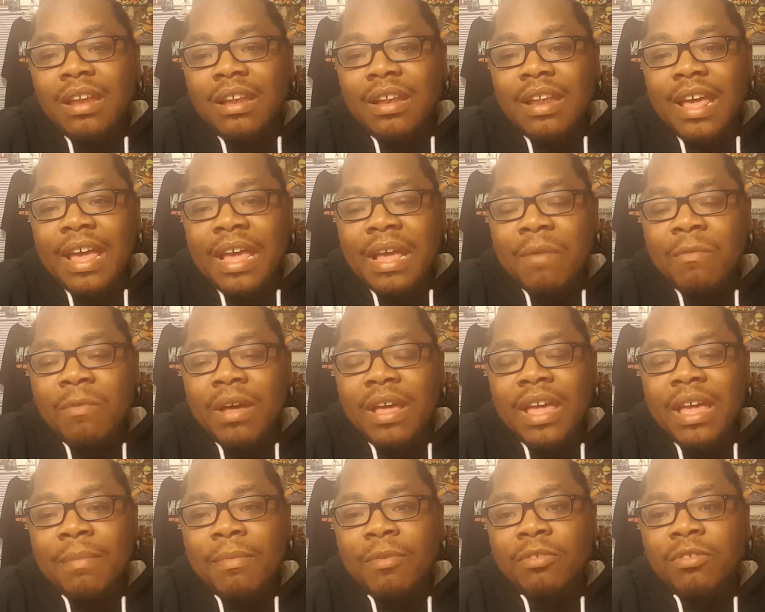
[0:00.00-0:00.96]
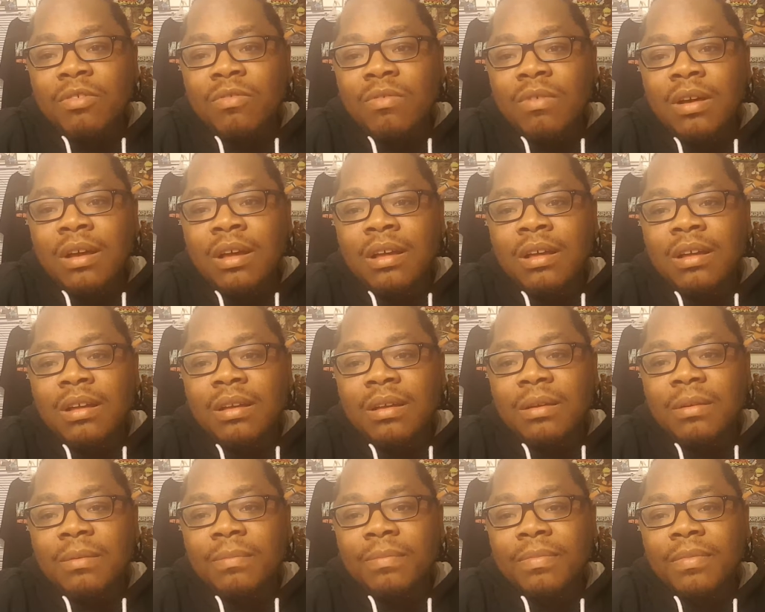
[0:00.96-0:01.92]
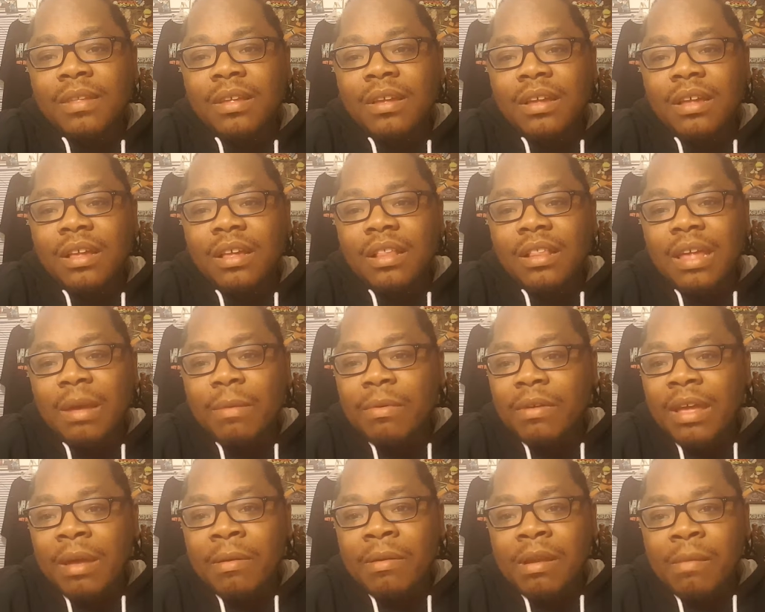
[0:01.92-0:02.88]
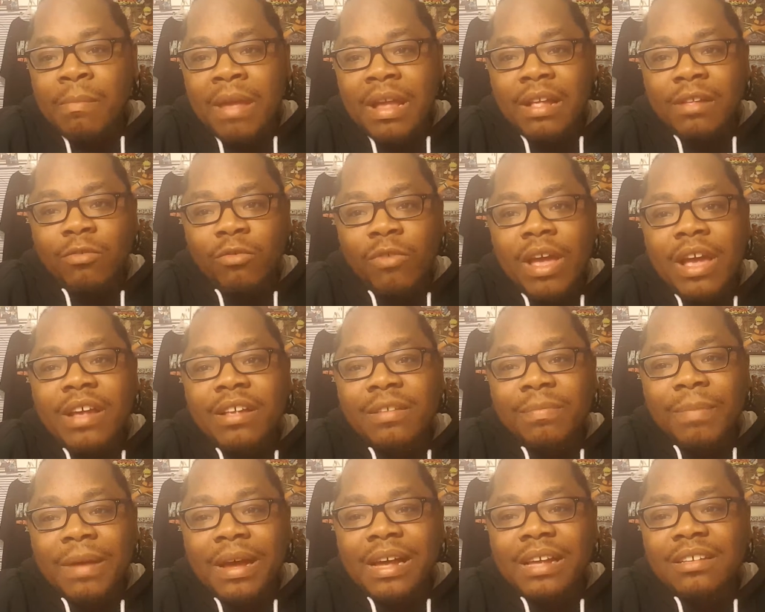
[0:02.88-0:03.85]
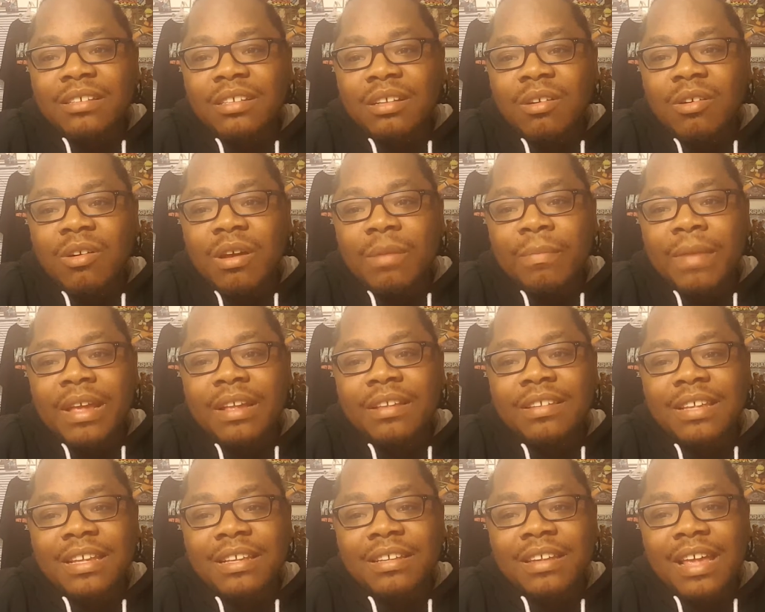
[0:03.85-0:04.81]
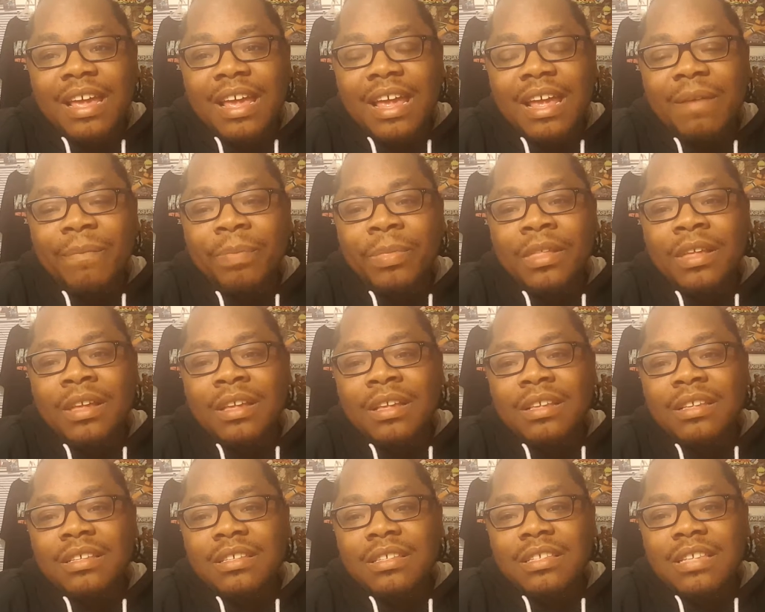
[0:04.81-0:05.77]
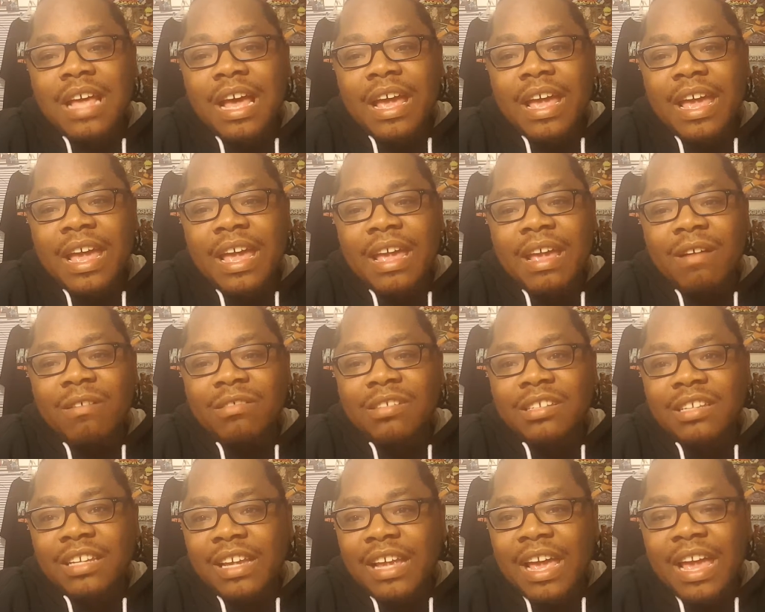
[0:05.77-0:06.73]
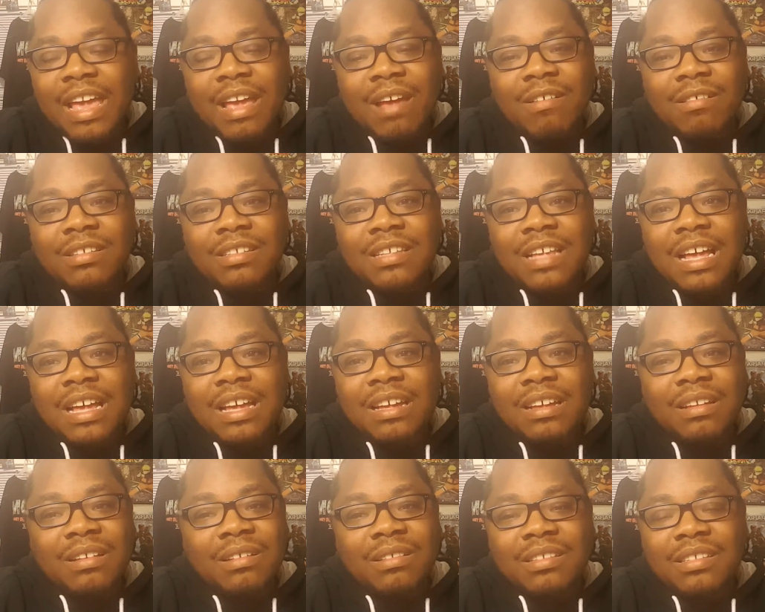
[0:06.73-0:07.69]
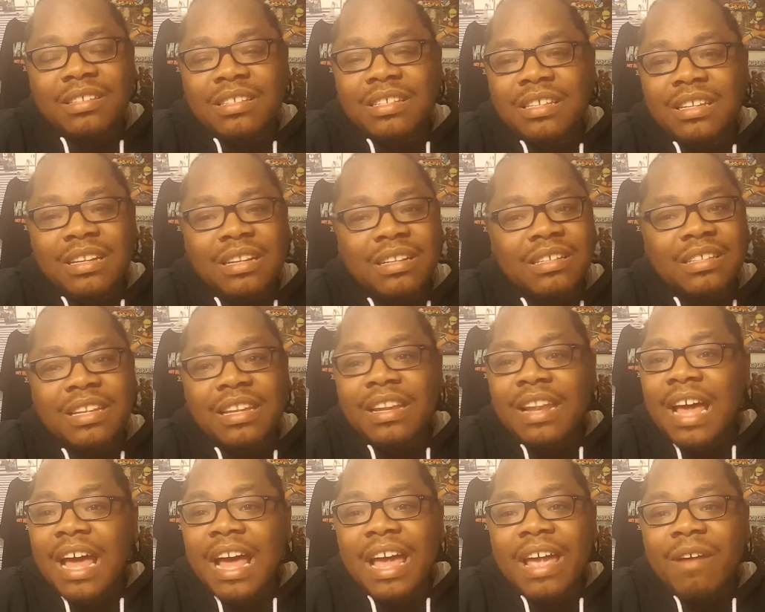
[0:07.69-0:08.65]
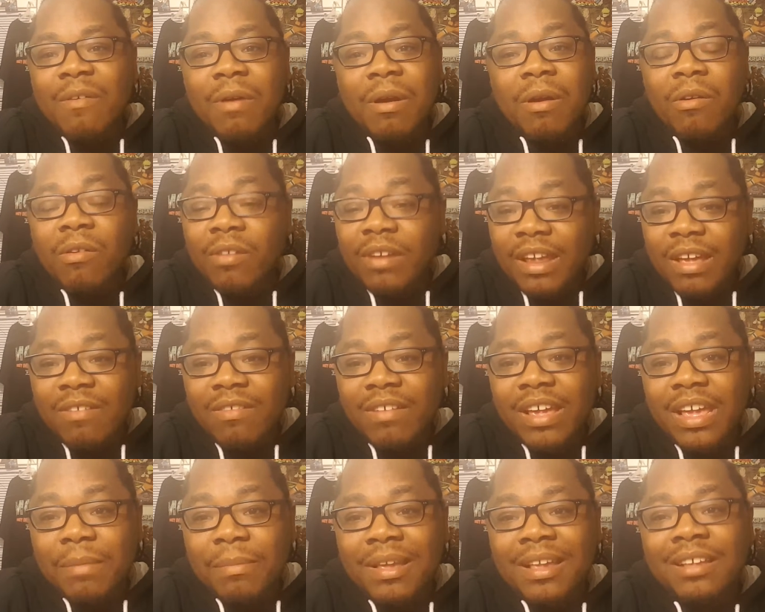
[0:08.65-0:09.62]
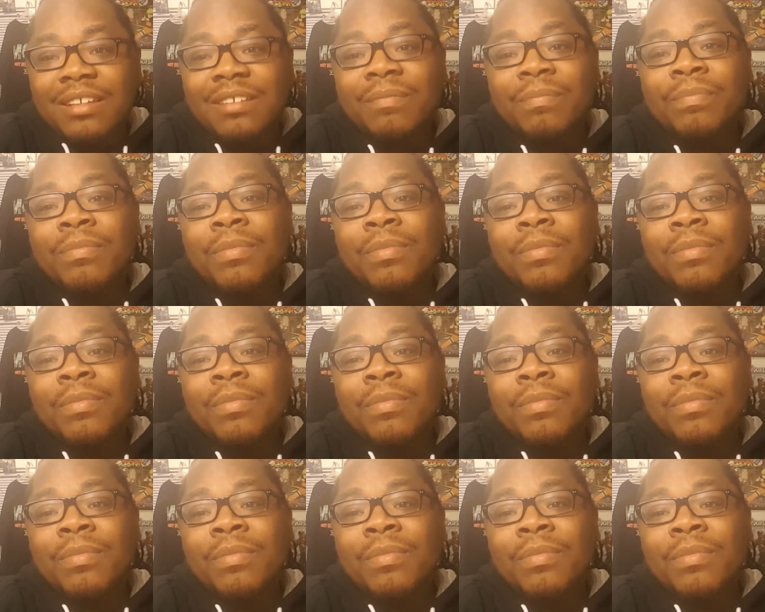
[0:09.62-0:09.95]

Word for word: they were able to um they were able to make dragon spots. So it makes sense that Sae or Ca or Sa- uh, Sinai, what her damn name is,